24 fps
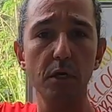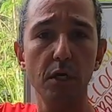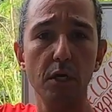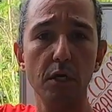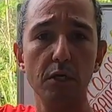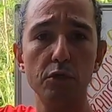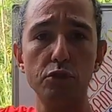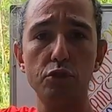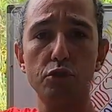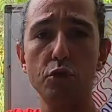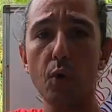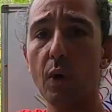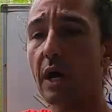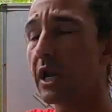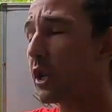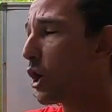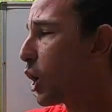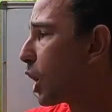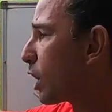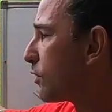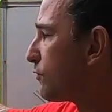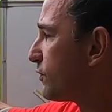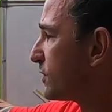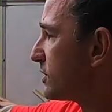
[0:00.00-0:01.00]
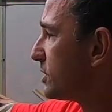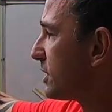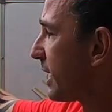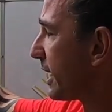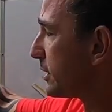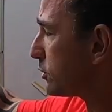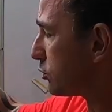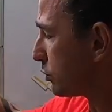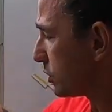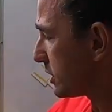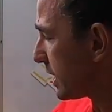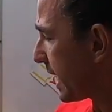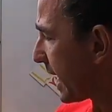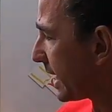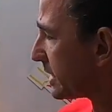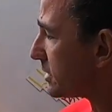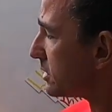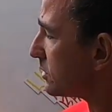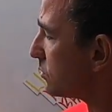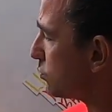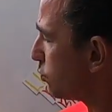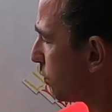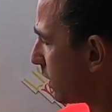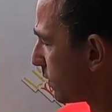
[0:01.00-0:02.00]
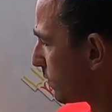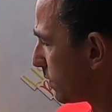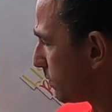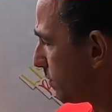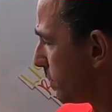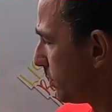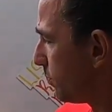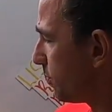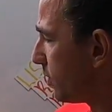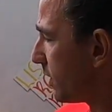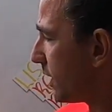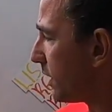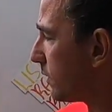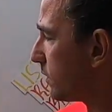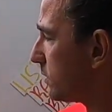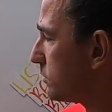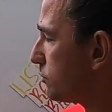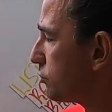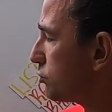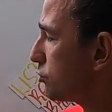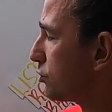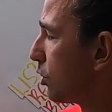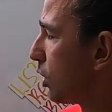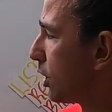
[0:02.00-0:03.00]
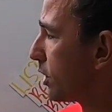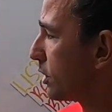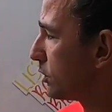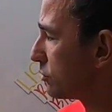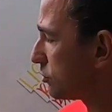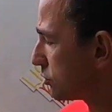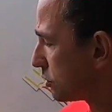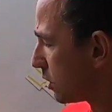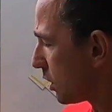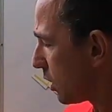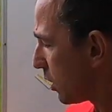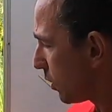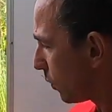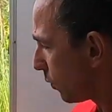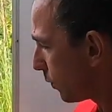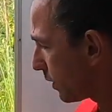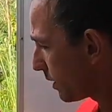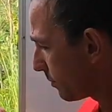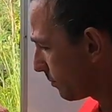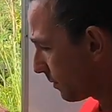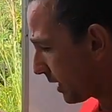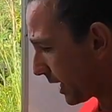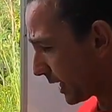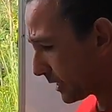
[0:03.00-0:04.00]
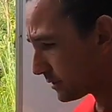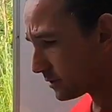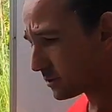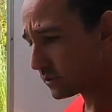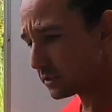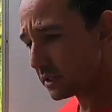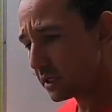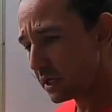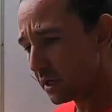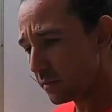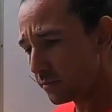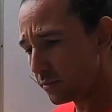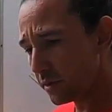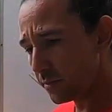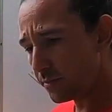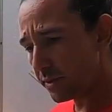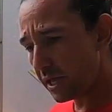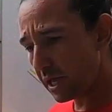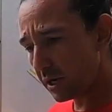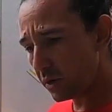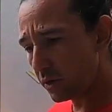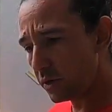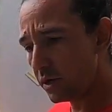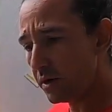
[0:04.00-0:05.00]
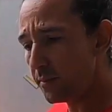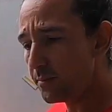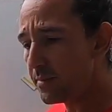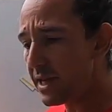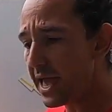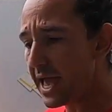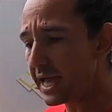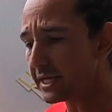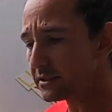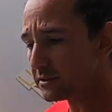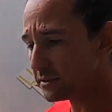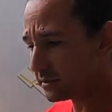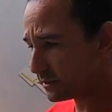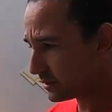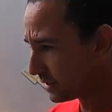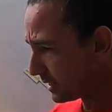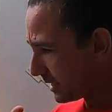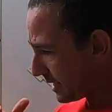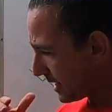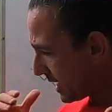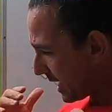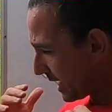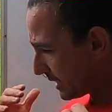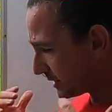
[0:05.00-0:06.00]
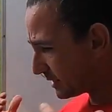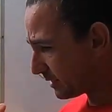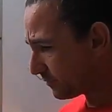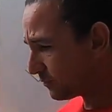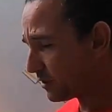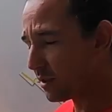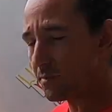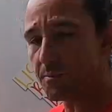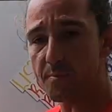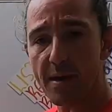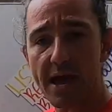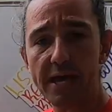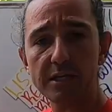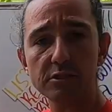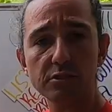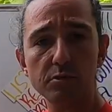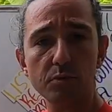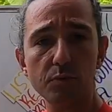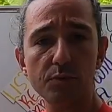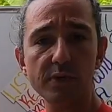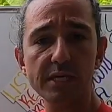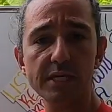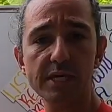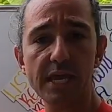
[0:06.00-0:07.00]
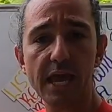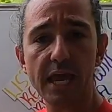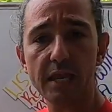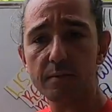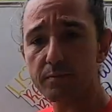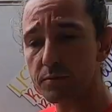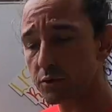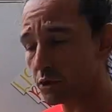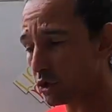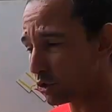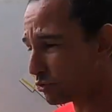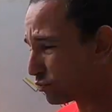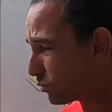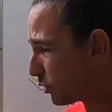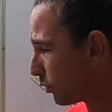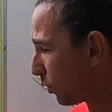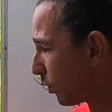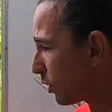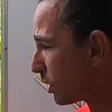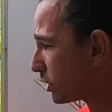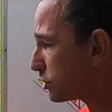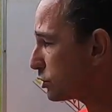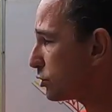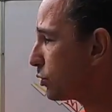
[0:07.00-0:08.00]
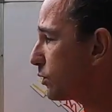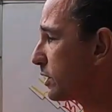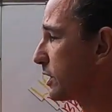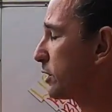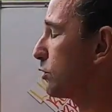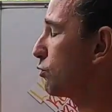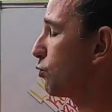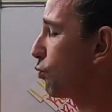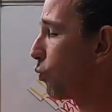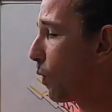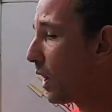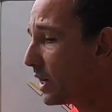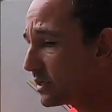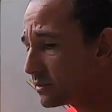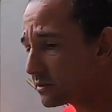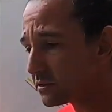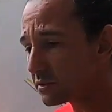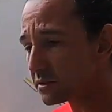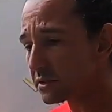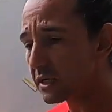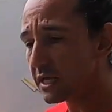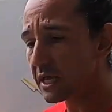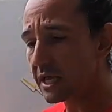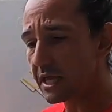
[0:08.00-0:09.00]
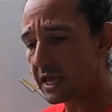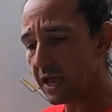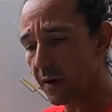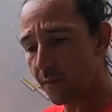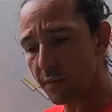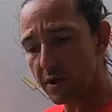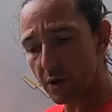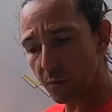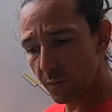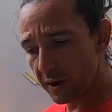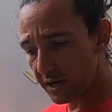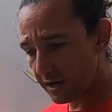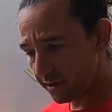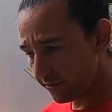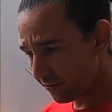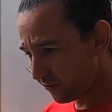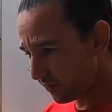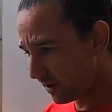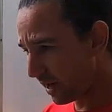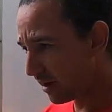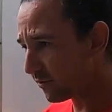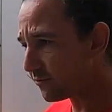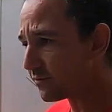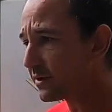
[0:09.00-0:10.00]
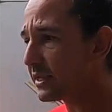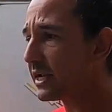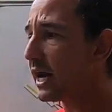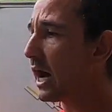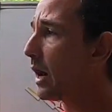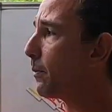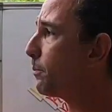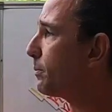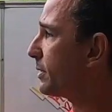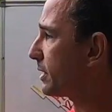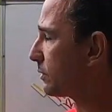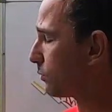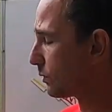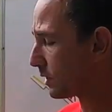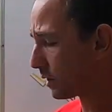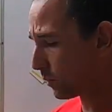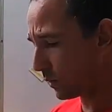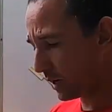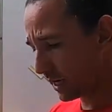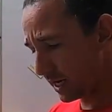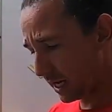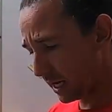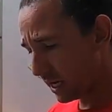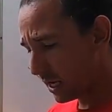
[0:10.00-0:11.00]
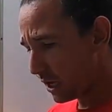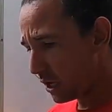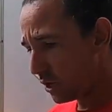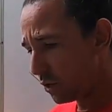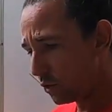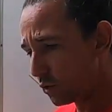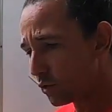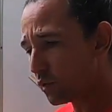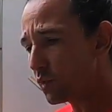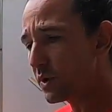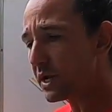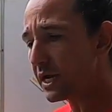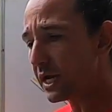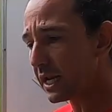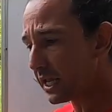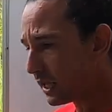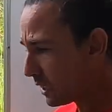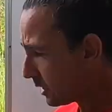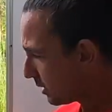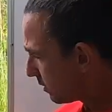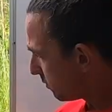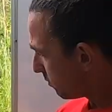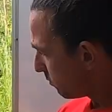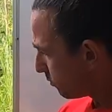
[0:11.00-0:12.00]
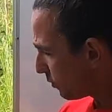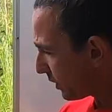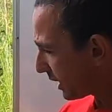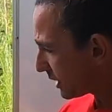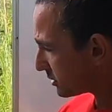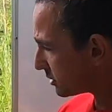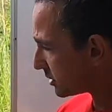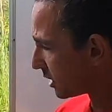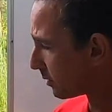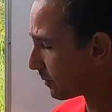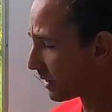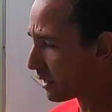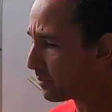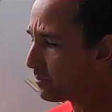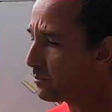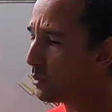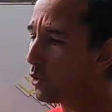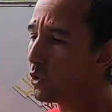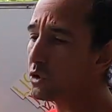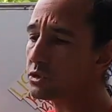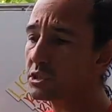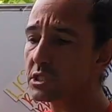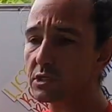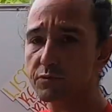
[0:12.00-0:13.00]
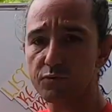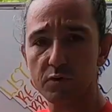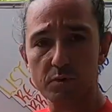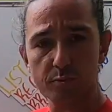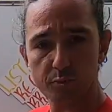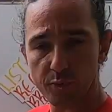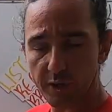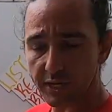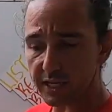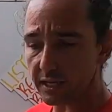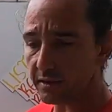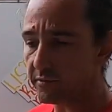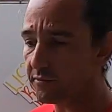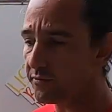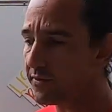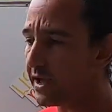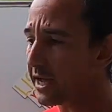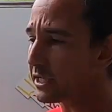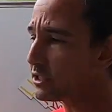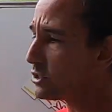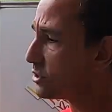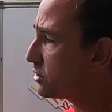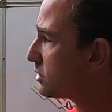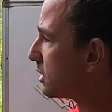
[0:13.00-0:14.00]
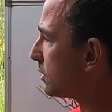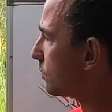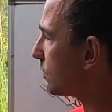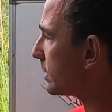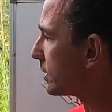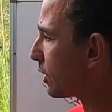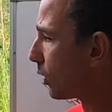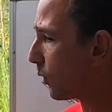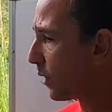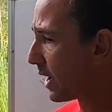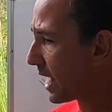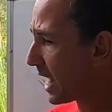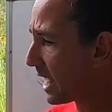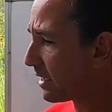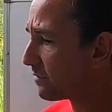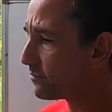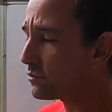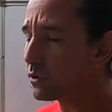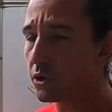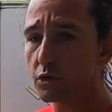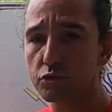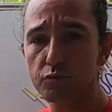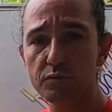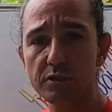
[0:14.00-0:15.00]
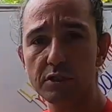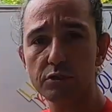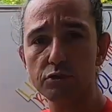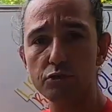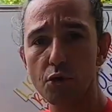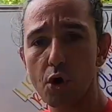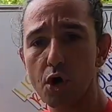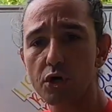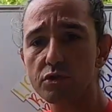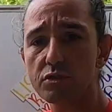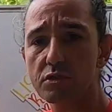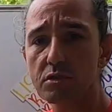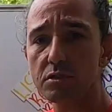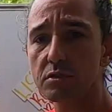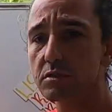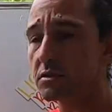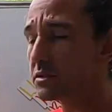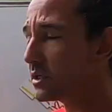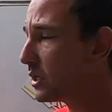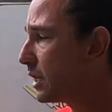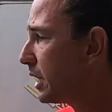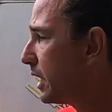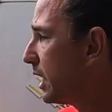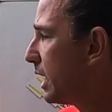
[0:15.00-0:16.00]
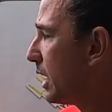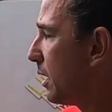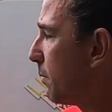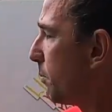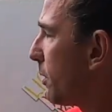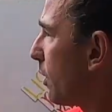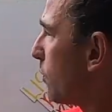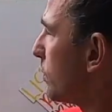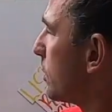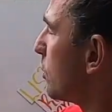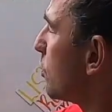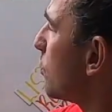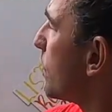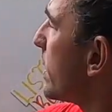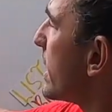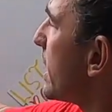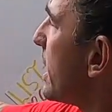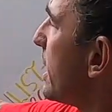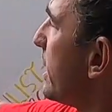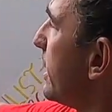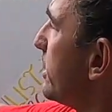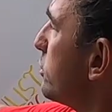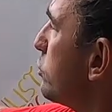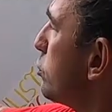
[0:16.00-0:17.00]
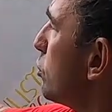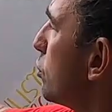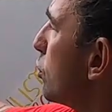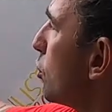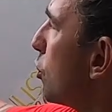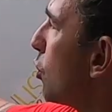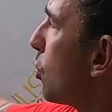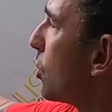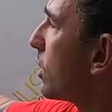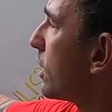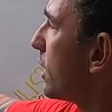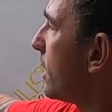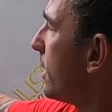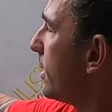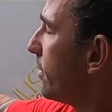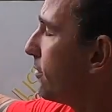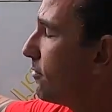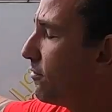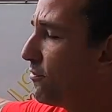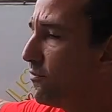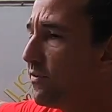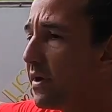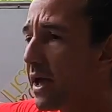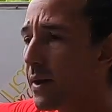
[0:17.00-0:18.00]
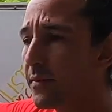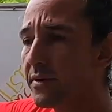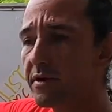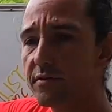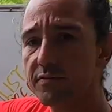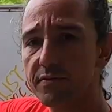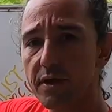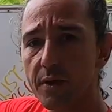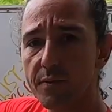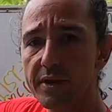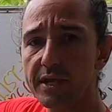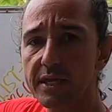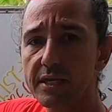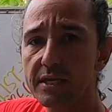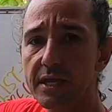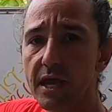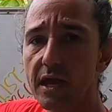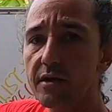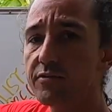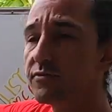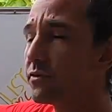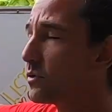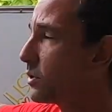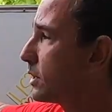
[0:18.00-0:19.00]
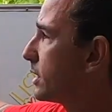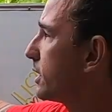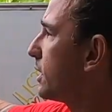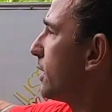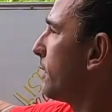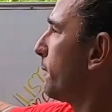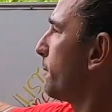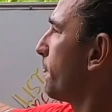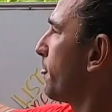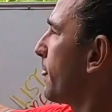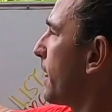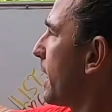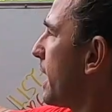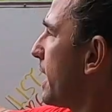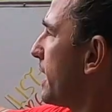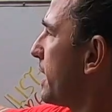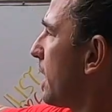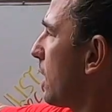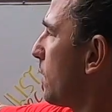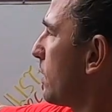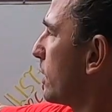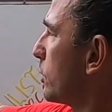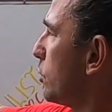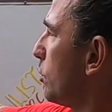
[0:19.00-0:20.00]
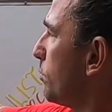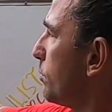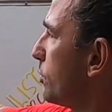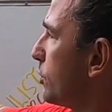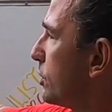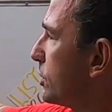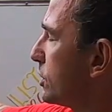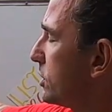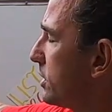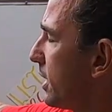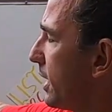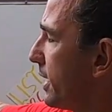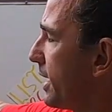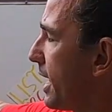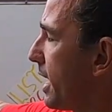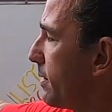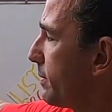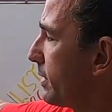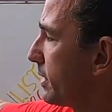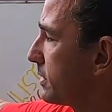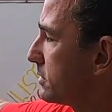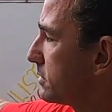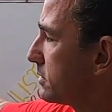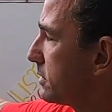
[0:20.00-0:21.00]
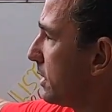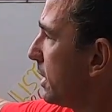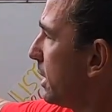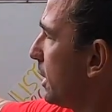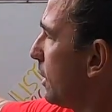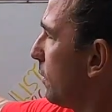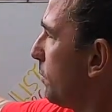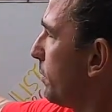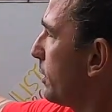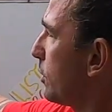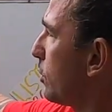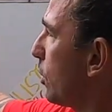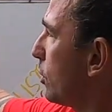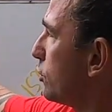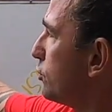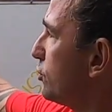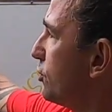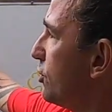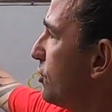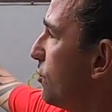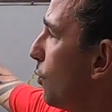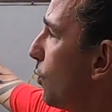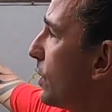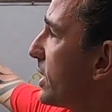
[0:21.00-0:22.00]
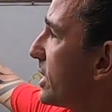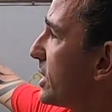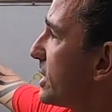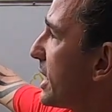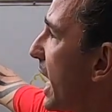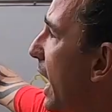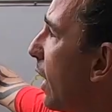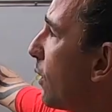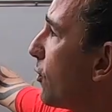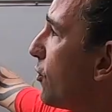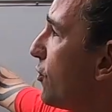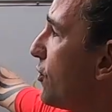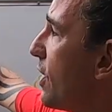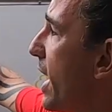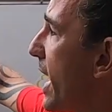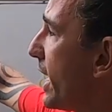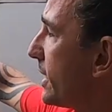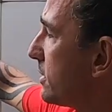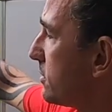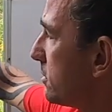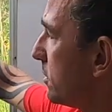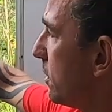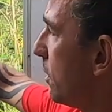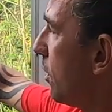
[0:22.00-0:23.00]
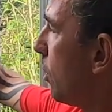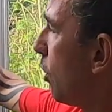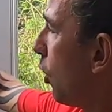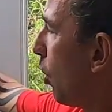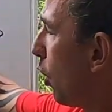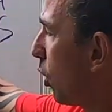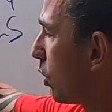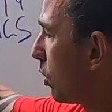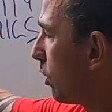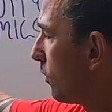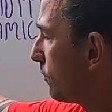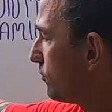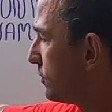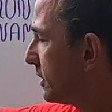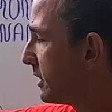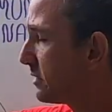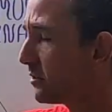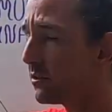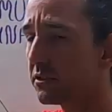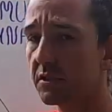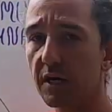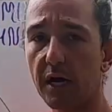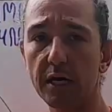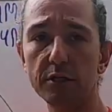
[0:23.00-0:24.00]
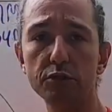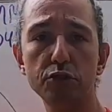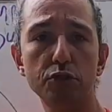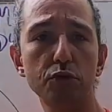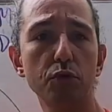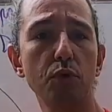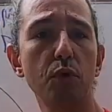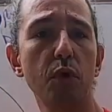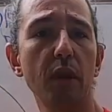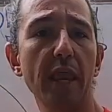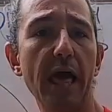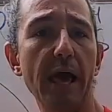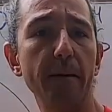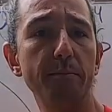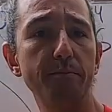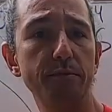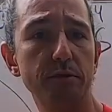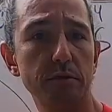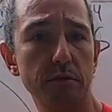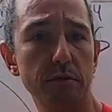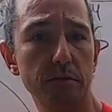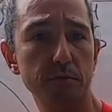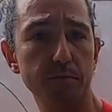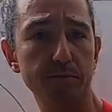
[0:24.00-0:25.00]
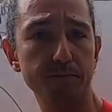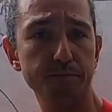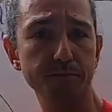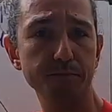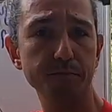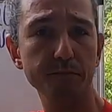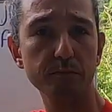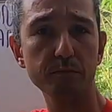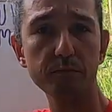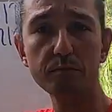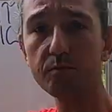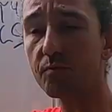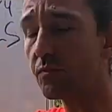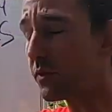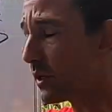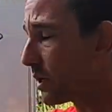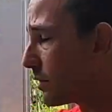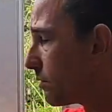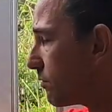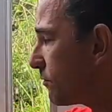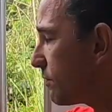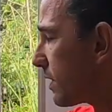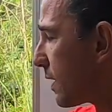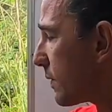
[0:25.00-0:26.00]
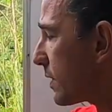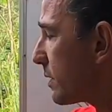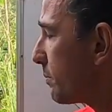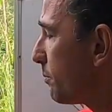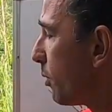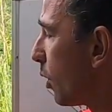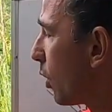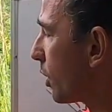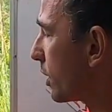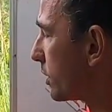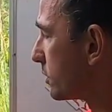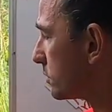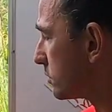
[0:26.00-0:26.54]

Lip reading: So a lot of attention, yes, when we prepare our soils, we must prepare our beds as if the best we can, because we want to do it once and we want to fluff it up and we want to really bring some inputs if we bring in veggies and we don't have those resources. But we really need to look very, very carefully at our community dynamics, because without that, all of this starts to collapse. Very important.